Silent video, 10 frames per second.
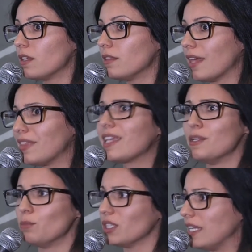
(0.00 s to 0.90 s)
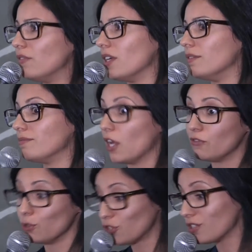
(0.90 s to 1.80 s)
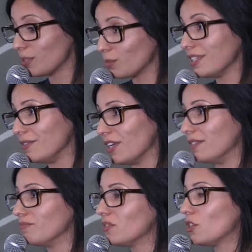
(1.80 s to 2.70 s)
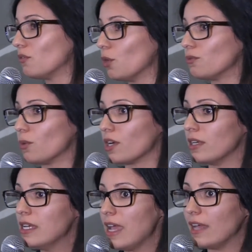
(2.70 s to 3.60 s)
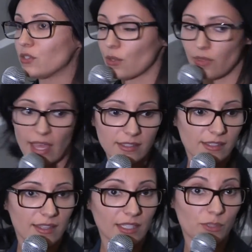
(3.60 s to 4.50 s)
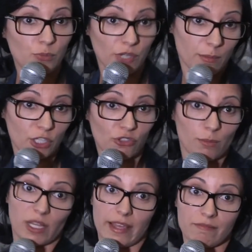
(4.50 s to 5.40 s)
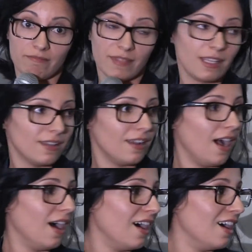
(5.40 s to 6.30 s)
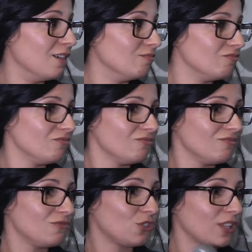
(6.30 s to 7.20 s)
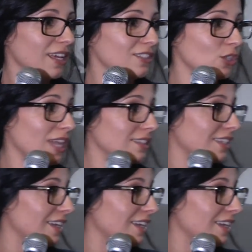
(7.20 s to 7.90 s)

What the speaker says: that they can believe in, a future to believe in, to vote for. And so that's pretty much the plan. So that's